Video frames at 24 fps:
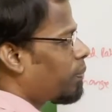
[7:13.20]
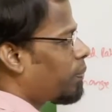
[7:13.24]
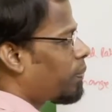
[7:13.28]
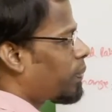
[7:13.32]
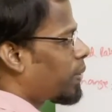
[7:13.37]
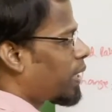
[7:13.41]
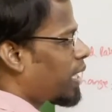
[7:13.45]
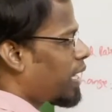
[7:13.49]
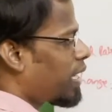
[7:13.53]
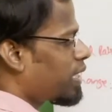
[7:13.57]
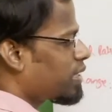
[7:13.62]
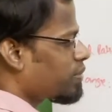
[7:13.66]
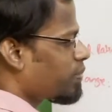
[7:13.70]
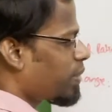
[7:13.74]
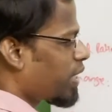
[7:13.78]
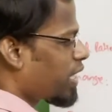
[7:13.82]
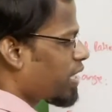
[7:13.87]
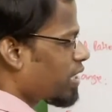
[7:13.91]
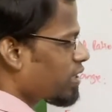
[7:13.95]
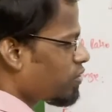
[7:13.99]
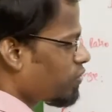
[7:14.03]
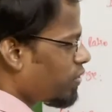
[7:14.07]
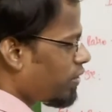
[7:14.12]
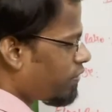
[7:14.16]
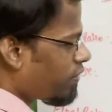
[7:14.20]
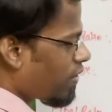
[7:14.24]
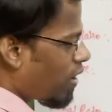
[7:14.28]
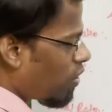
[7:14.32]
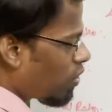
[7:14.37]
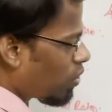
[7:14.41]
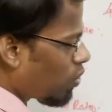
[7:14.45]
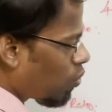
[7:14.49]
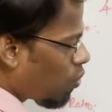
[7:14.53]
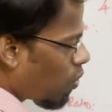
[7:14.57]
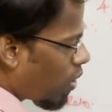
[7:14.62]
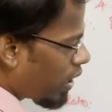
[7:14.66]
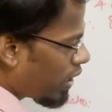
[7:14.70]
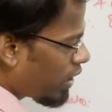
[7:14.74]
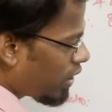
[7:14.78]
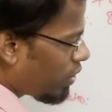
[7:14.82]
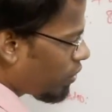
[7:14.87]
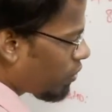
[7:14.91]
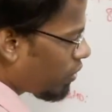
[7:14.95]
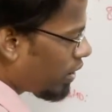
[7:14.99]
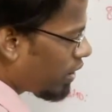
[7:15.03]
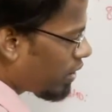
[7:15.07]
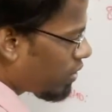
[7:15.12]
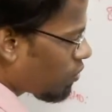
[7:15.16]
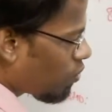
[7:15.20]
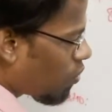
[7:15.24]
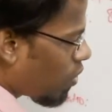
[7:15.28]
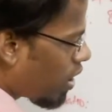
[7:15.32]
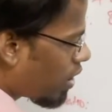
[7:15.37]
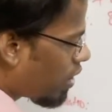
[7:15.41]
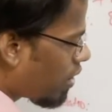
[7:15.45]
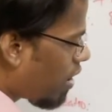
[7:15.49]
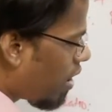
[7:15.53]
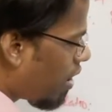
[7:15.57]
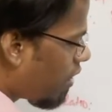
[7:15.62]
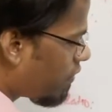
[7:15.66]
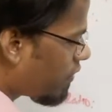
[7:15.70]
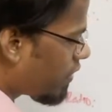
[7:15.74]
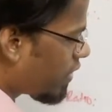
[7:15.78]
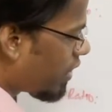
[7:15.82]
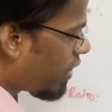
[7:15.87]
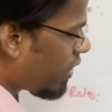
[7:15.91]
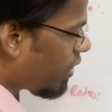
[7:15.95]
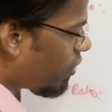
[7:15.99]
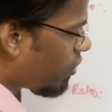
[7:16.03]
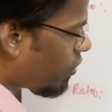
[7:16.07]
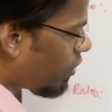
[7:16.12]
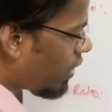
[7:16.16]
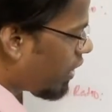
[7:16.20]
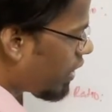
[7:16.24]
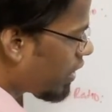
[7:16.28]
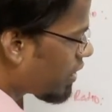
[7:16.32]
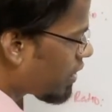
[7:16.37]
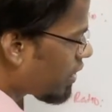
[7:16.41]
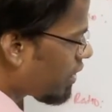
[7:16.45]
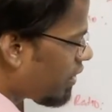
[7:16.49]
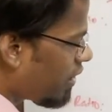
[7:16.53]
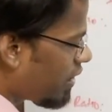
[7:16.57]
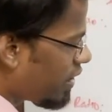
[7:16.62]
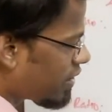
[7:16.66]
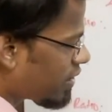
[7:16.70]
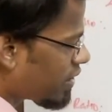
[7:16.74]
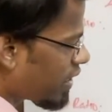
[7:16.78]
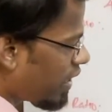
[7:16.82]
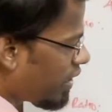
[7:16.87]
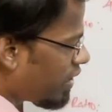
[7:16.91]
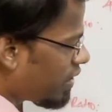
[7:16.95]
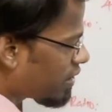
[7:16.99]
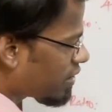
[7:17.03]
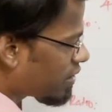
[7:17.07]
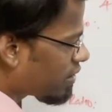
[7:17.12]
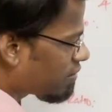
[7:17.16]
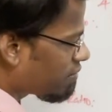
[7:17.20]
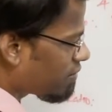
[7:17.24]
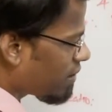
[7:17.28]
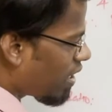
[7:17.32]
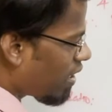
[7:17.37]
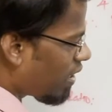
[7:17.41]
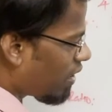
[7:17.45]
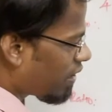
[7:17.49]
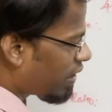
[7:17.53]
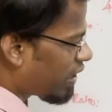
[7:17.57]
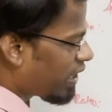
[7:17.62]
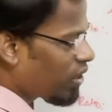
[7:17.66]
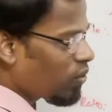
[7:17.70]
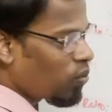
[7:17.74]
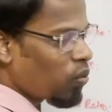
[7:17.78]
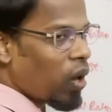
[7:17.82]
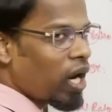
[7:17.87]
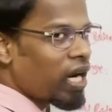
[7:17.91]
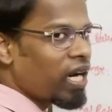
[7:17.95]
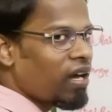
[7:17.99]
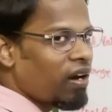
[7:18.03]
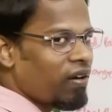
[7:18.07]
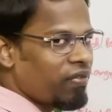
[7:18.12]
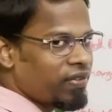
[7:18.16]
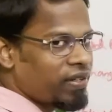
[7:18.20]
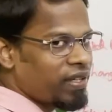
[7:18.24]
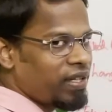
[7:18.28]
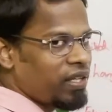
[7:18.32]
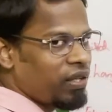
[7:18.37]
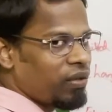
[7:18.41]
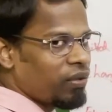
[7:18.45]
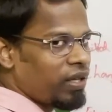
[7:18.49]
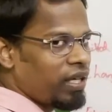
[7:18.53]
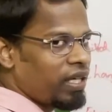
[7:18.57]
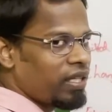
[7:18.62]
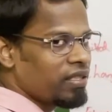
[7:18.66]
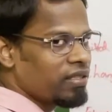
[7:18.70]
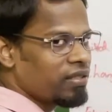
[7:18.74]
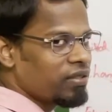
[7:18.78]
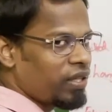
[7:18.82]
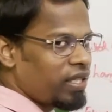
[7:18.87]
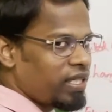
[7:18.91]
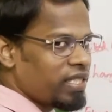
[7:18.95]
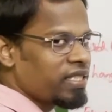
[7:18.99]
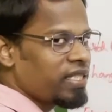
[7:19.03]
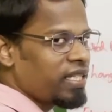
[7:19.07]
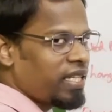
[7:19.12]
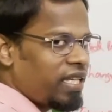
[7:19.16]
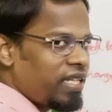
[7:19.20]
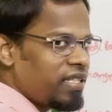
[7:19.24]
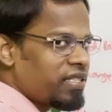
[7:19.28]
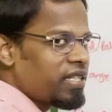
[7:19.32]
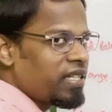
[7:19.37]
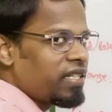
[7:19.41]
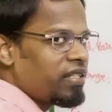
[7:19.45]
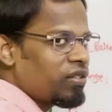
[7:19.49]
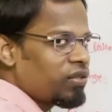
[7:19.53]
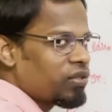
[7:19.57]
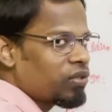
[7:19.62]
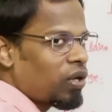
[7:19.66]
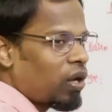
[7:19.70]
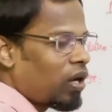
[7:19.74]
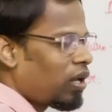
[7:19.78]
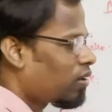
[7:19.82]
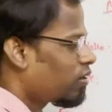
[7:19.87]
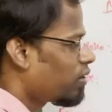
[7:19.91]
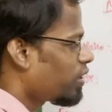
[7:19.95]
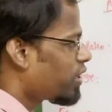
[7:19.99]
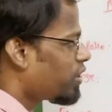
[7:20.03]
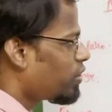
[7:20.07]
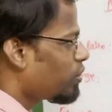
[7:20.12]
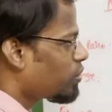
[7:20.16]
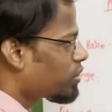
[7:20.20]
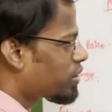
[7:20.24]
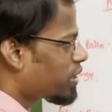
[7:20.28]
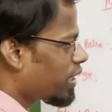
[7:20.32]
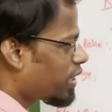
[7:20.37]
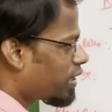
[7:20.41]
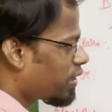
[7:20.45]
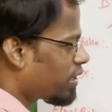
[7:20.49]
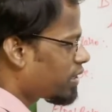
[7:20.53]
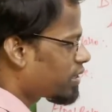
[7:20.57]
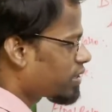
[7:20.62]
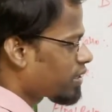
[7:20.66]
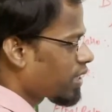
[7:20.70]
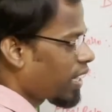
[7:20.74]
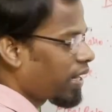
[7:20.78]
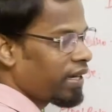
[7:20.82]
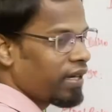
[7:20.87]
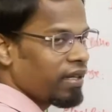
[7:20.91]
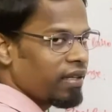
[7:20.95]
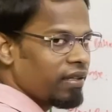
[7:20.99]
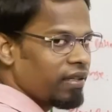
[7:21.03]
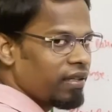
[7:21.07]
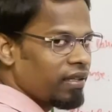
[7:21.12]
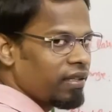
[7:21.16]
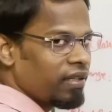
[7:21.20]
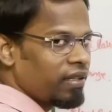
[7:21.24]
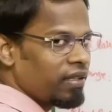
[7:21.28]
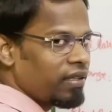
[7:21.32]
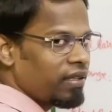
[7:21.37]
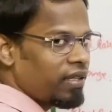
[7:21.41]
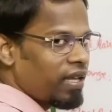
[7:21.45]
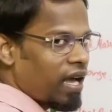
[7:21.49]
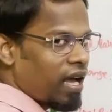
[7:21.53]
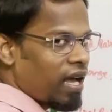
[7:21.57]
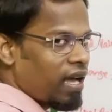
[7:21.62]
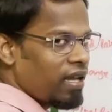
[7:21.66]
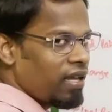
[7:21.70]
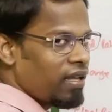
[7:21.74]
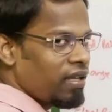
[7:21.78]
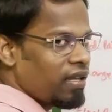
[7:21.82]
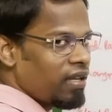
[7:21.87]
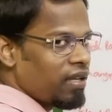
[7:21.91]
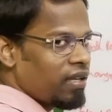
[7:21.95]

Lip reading: plus, because we found 1 unit, 1 after unit. This side is already 1 after unit. So it is easy to solve using this side. Yeah.